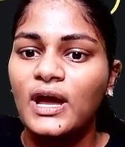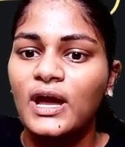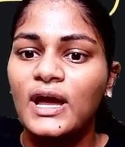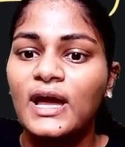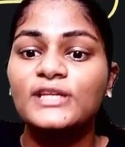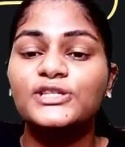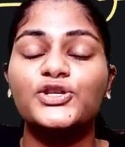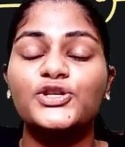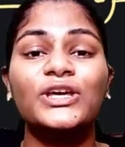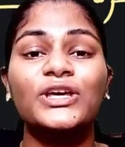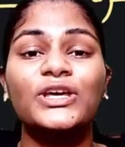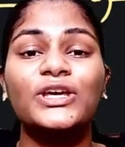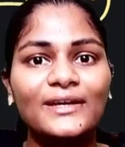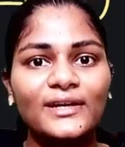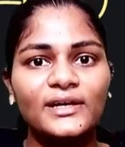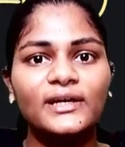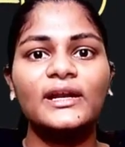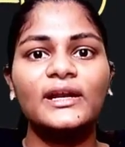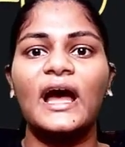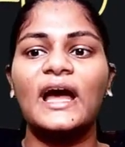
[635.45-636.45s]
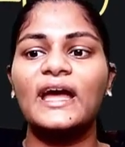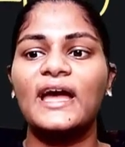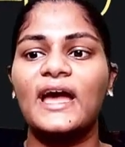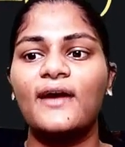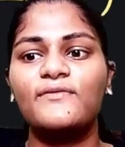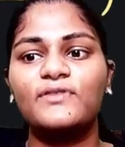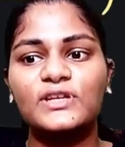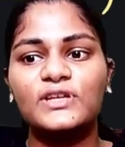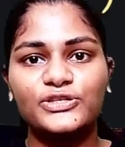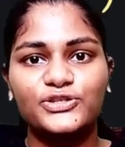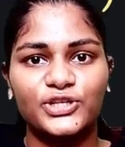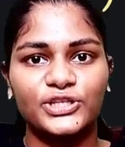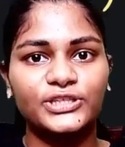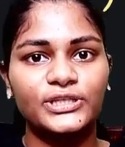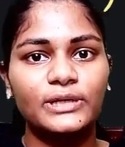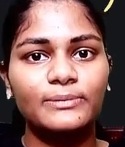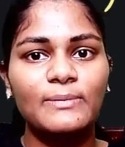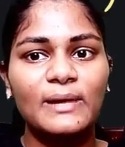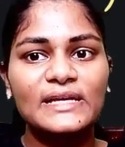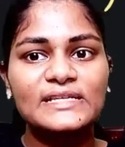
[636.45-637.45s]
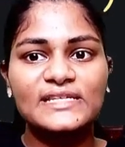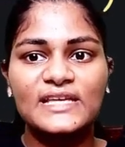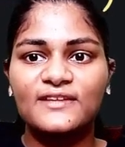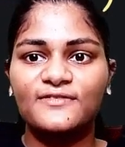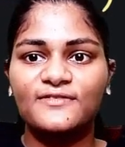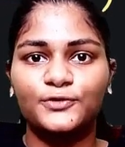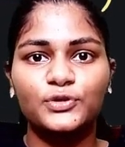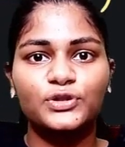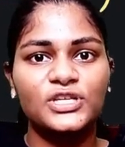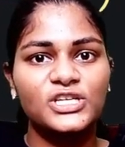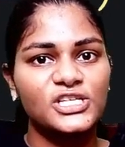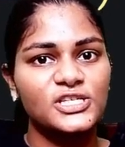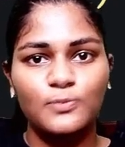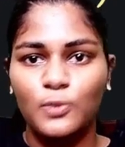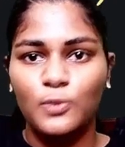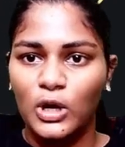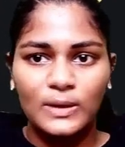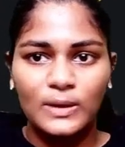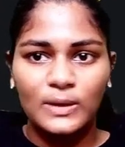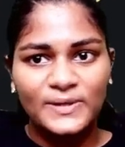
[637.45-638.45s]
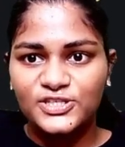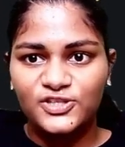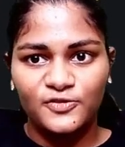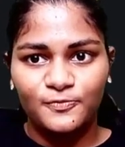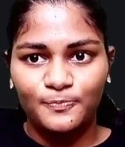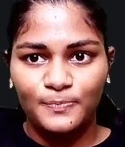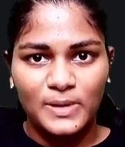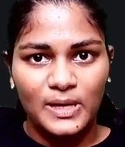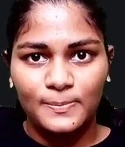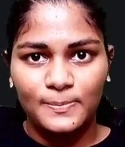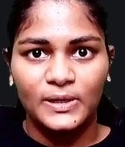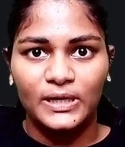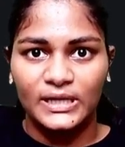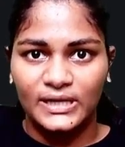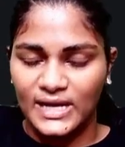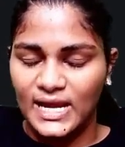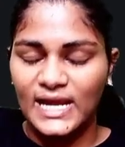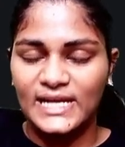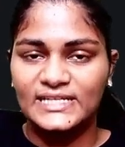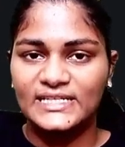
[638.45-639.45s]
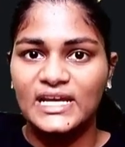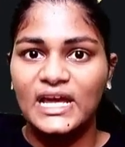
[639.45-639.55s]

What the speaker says: So here I have restricted myself to this small piece of paper, right?